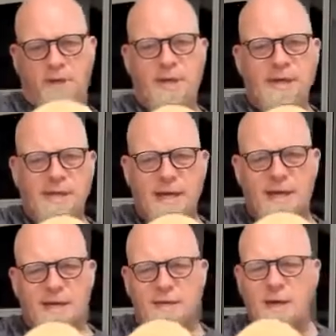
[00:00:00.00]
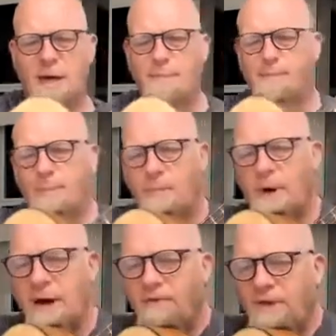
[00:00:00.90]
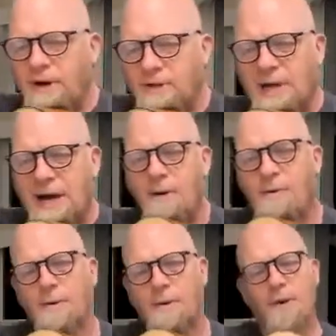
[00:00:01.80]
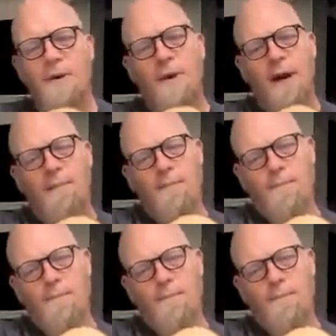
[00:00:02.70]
this is right finger style, right?